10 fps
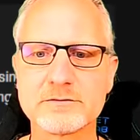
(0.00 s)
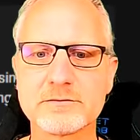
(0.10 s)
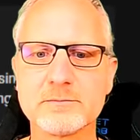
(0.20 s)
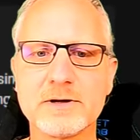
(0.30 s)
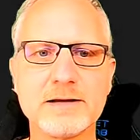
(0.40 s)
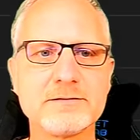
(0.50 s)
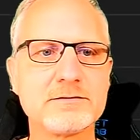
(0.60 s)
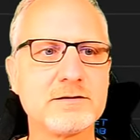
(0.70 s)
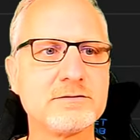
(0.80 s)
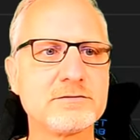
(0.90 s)
some
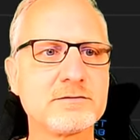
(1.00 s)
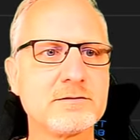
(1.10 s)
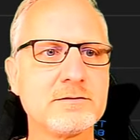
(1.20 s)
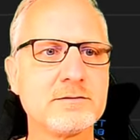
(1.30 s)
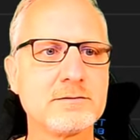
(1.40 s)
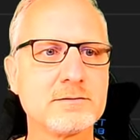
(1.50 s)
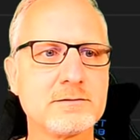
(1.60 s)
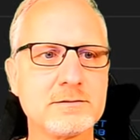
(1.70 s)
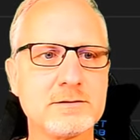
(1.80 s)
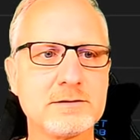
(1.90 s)
entities,
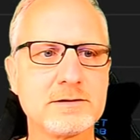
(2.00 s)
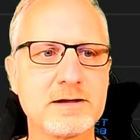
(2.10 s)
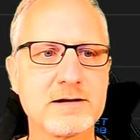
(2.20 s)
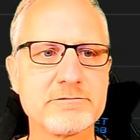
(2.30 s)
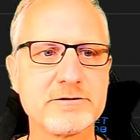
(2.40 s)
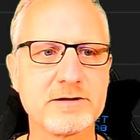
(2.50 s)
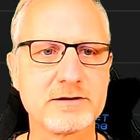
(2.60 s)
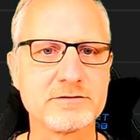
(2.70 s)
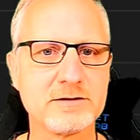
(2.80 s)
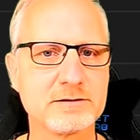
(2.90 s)
and everything
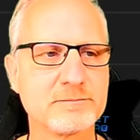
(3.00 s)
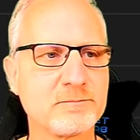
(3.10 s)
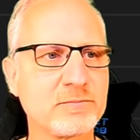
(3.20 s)
is here.